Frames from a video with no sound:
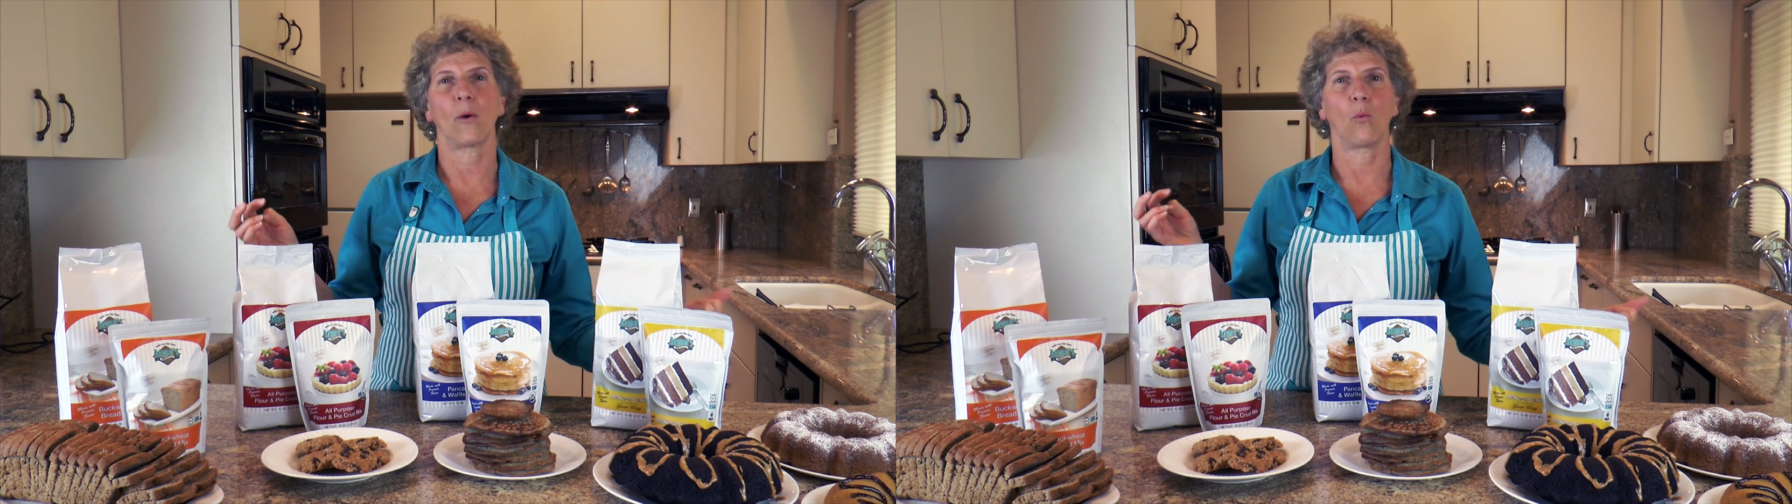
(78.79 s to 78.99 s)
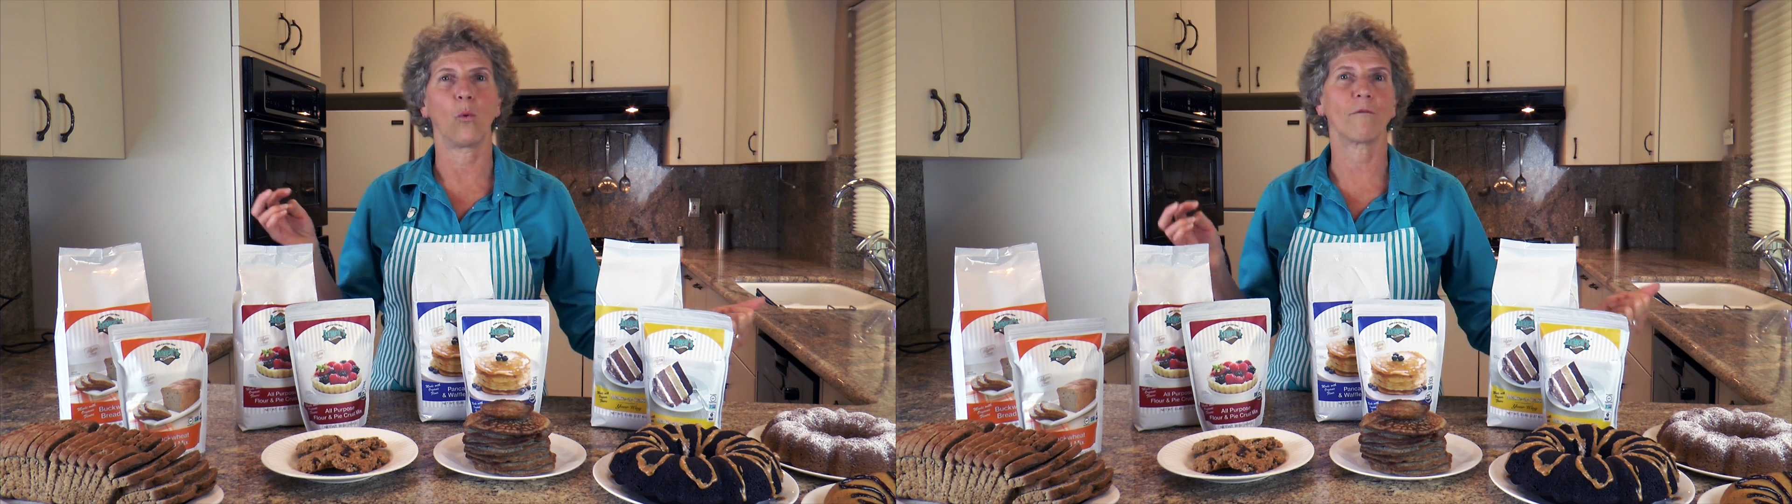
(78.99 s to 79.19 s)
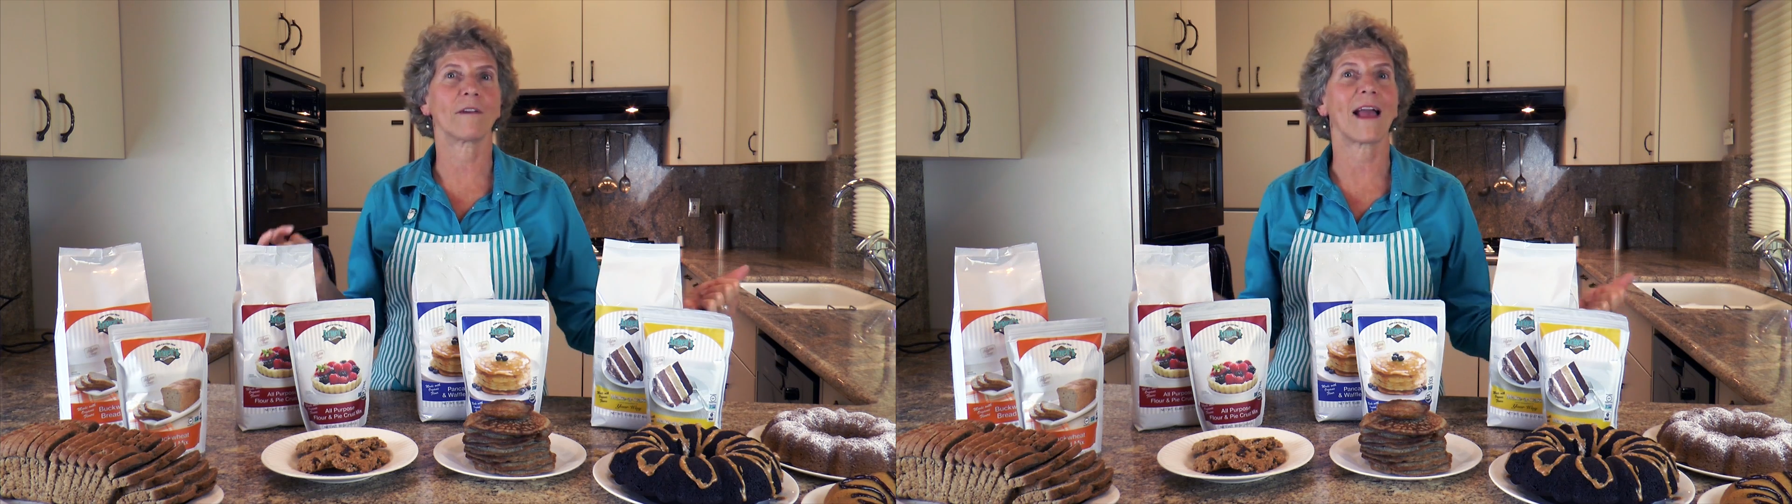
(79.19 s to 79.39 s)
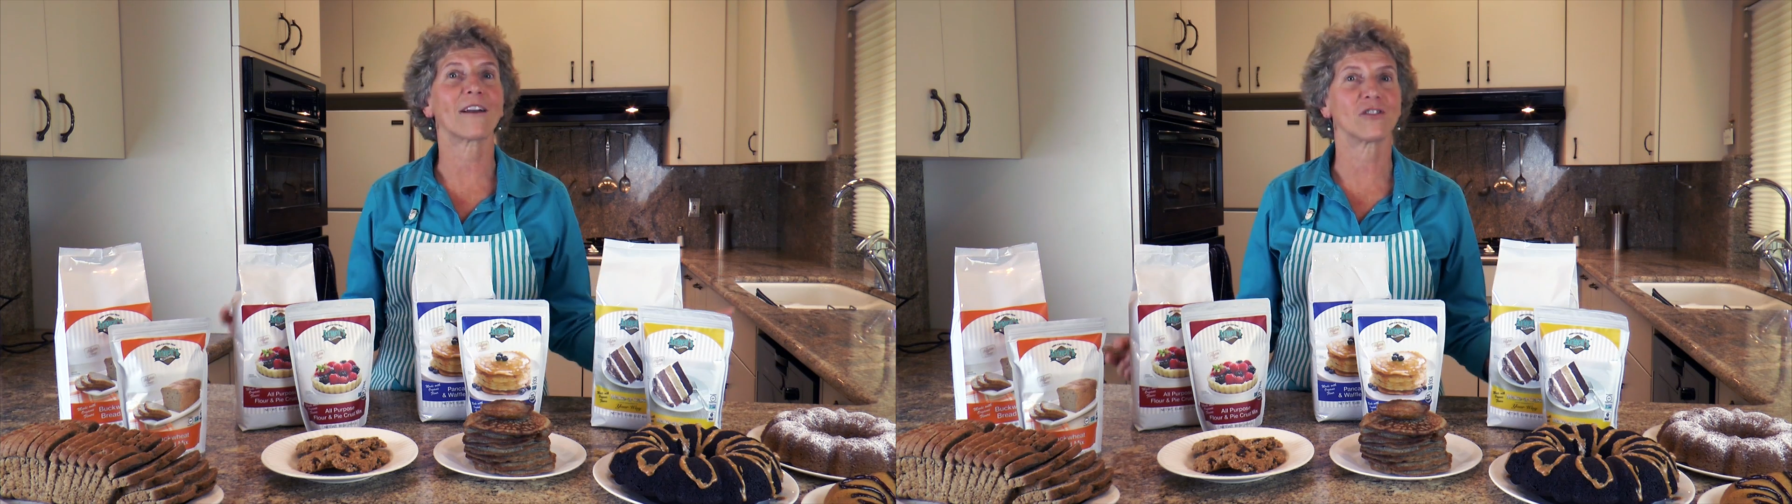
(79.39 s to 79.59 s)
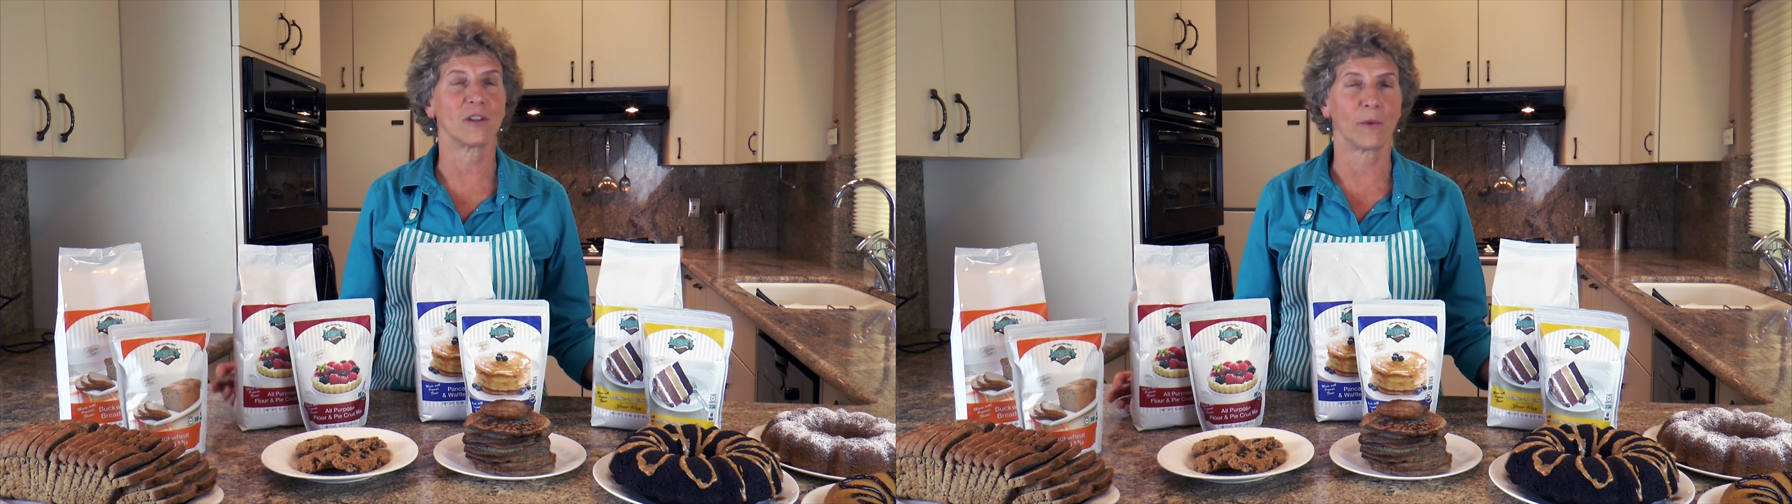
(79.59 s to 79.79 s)
what
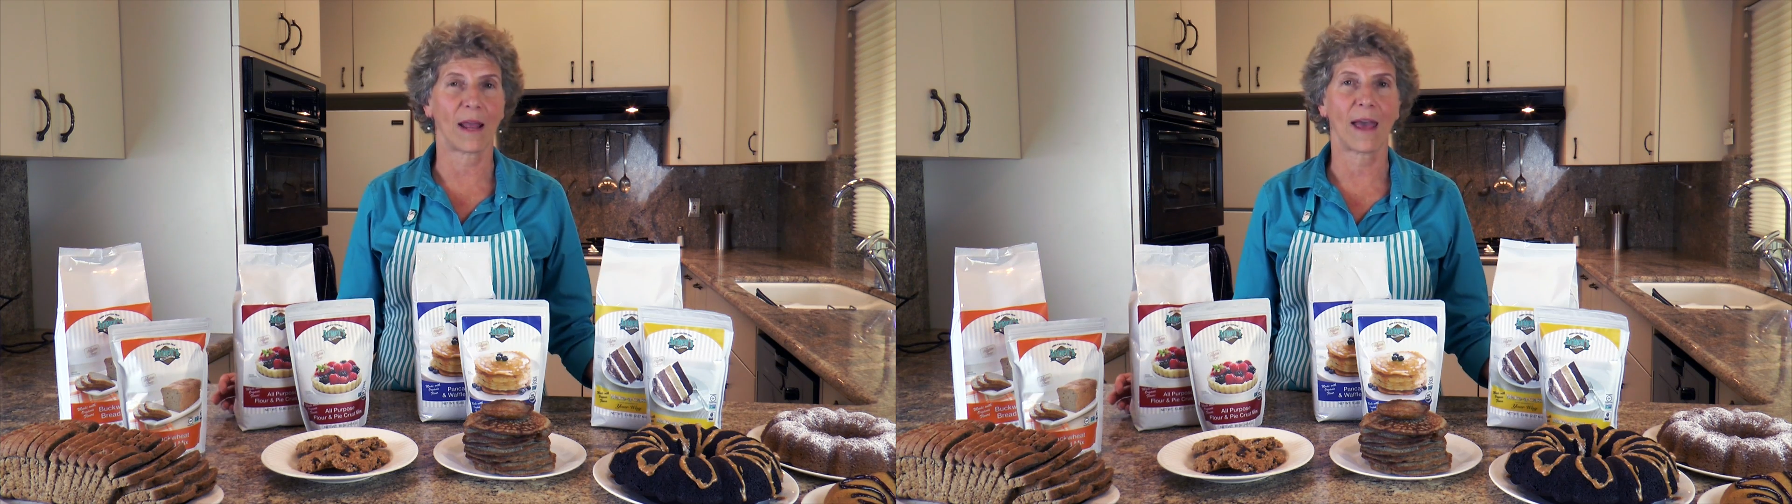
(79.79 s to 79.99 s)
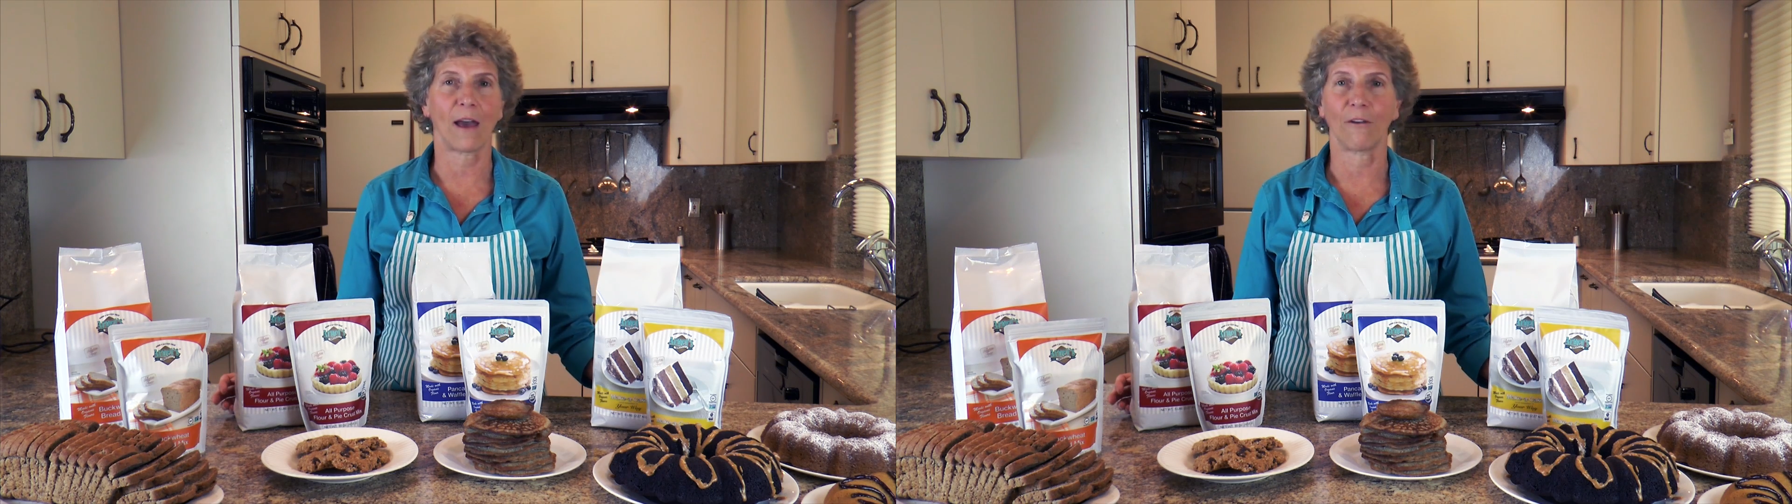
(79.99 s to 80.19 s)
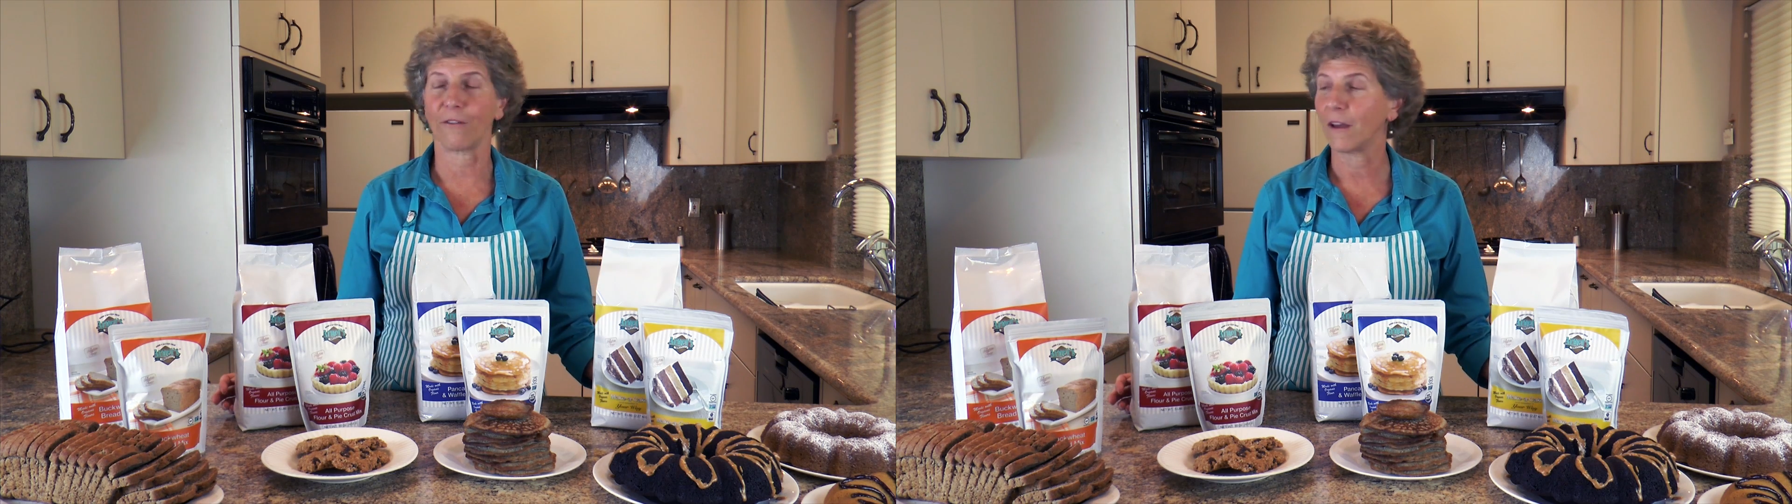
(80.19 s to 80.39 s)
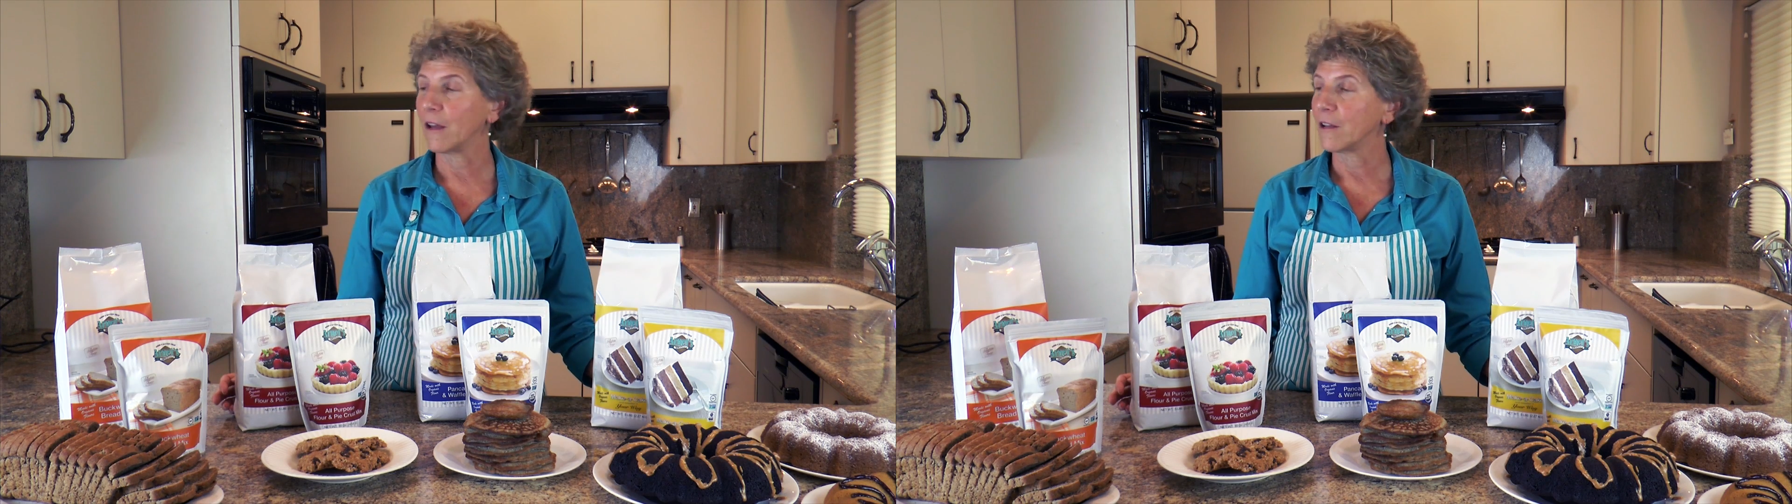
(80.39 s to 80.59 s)
reaction it would have.